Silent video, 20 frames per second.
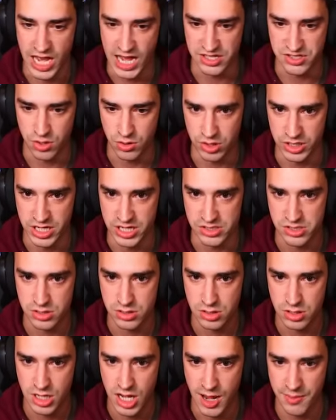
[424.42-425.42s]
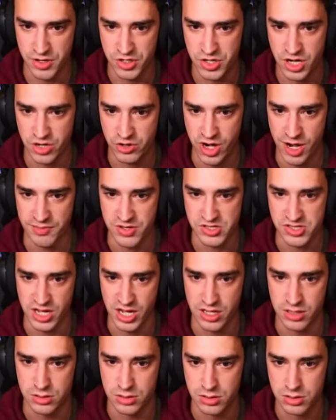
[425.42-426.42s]
Yeah, it totally is. I'm gonna try to grab this
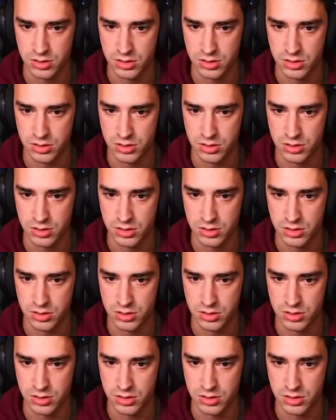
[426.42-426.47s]
guy.